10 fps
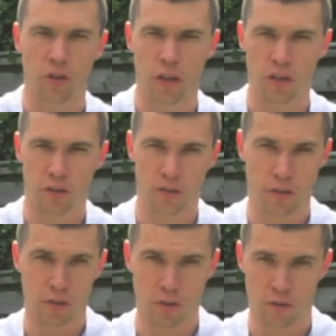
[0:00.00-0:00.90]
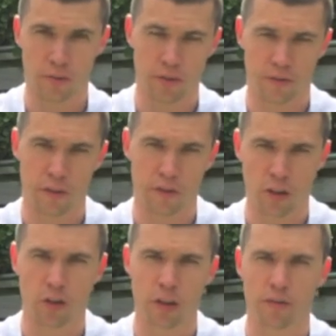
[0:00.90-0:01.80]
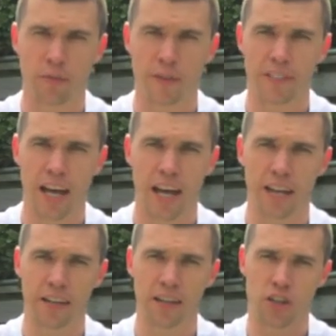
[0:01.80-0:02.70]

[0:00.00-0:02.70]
if you're looking from the side,